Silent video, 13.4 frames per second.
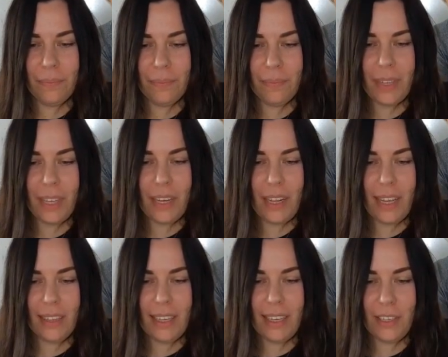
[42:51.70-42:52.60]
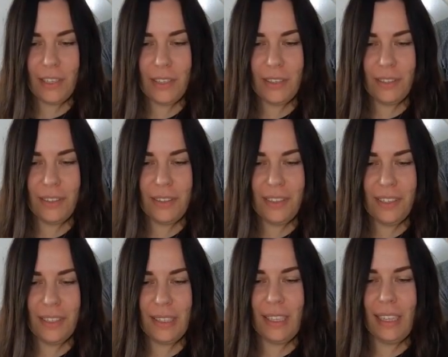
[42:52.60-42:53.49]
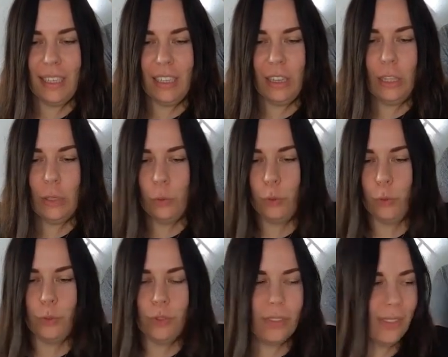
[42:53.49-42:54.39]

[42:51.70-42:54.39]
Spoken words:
And I like that it's like a little goose.